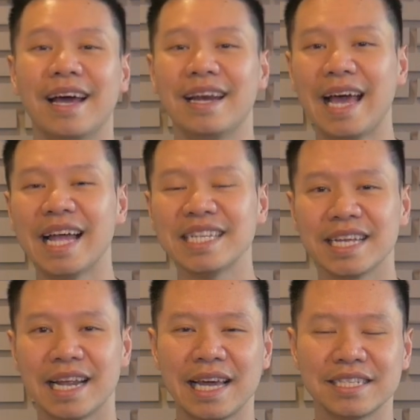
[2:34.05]
And
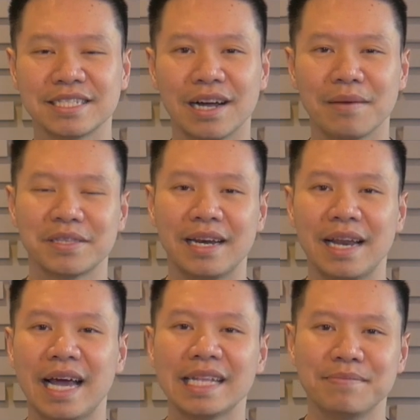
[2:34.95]
lastly, I'd like to talk about the
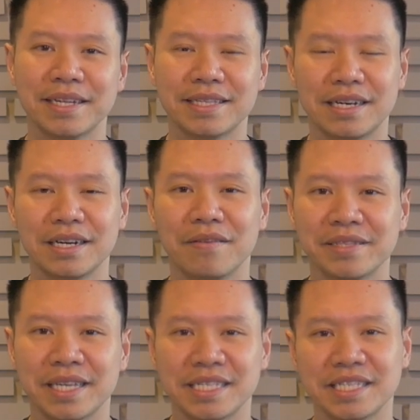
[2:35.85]
last method
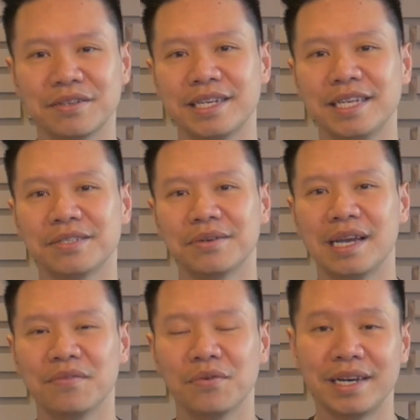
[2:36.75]
of testing your ketone level,